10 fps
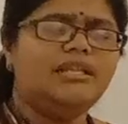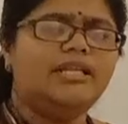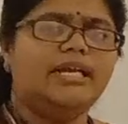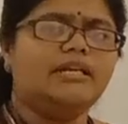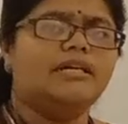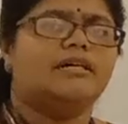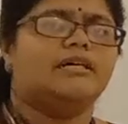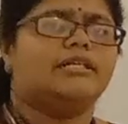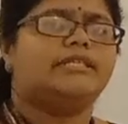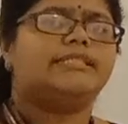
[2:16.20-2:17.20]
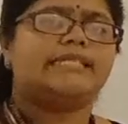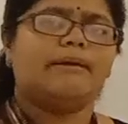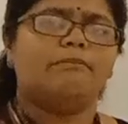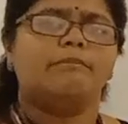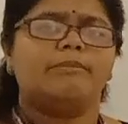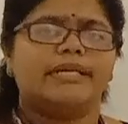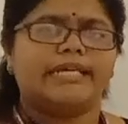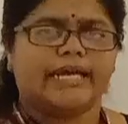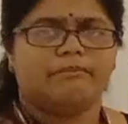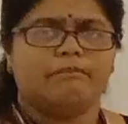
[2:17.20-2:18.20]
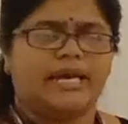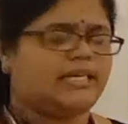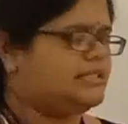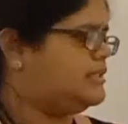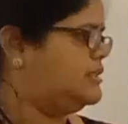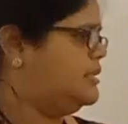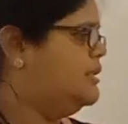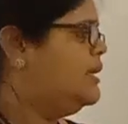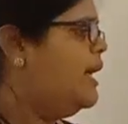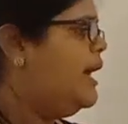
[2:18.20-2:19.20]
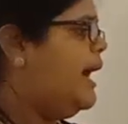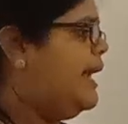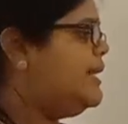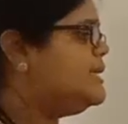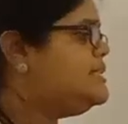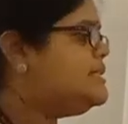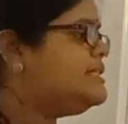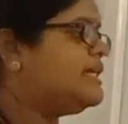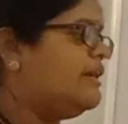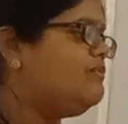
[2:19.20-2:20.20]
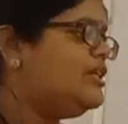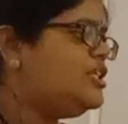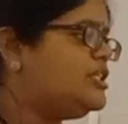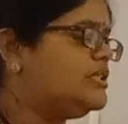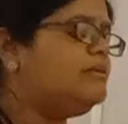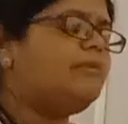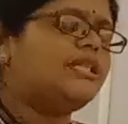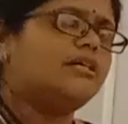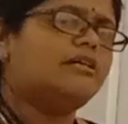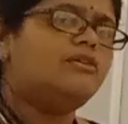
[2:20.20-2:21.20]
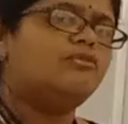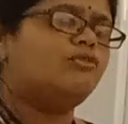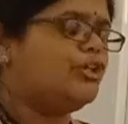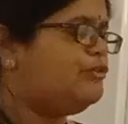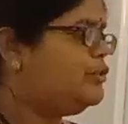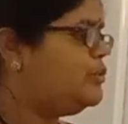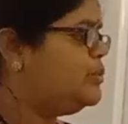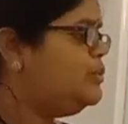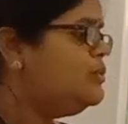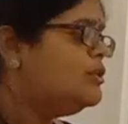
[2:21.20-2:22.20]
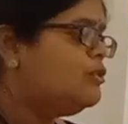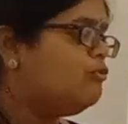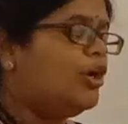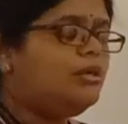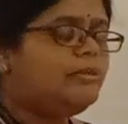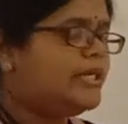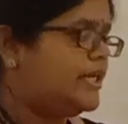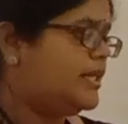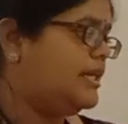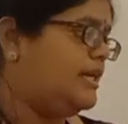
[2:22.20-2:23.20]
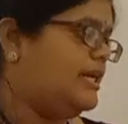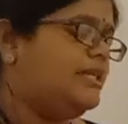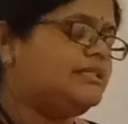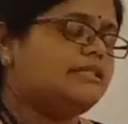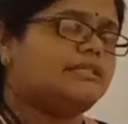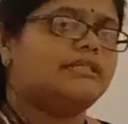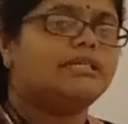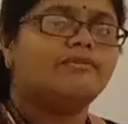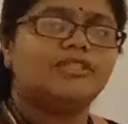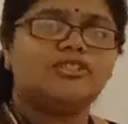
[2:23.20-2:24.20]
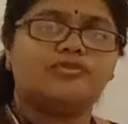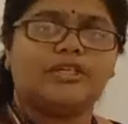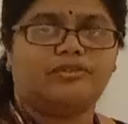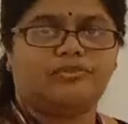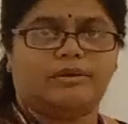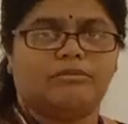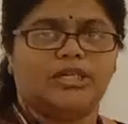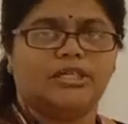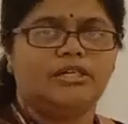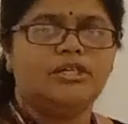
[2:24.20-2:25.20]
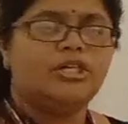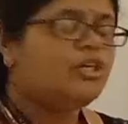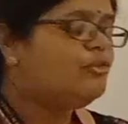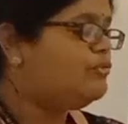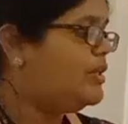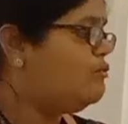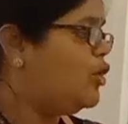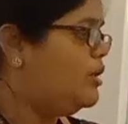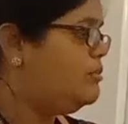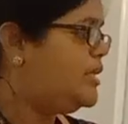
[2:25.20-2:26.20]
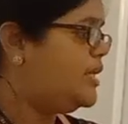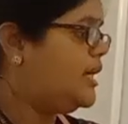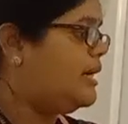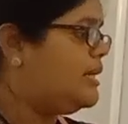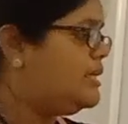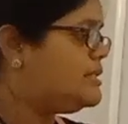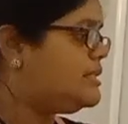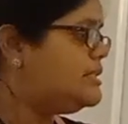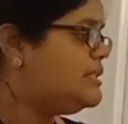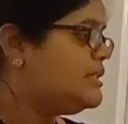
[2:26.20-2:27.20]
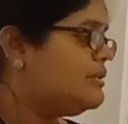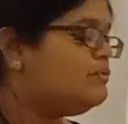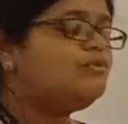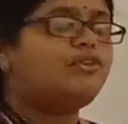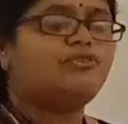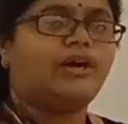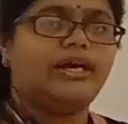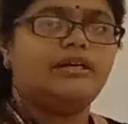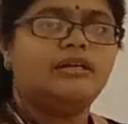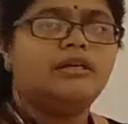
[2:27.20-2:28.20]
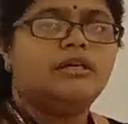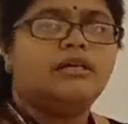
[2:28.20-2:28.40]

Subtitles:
then SEM, TEM, etc. And next is the conventional method. What we do? Volumetric analysis, which is very familiar. Volumetric analysis, we find